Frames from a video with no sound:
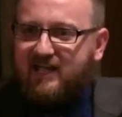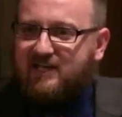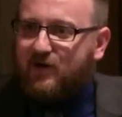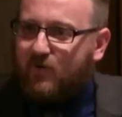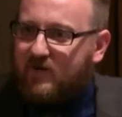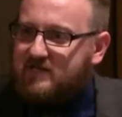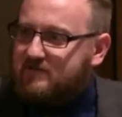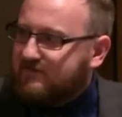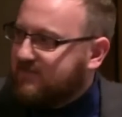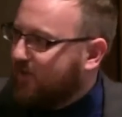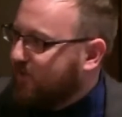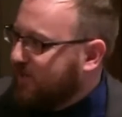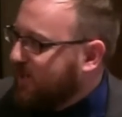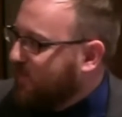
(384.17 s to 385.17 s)
You know what?
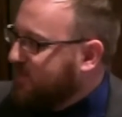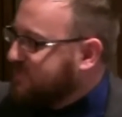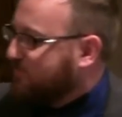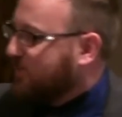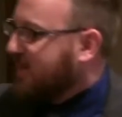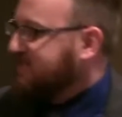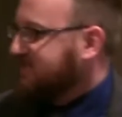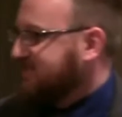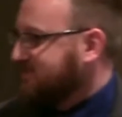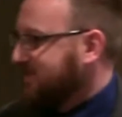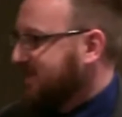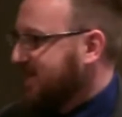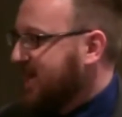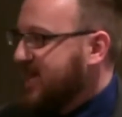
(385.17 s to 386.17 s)
Know, know what's surprising
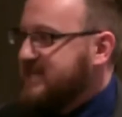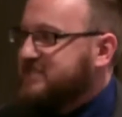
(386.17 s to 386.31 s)
to me?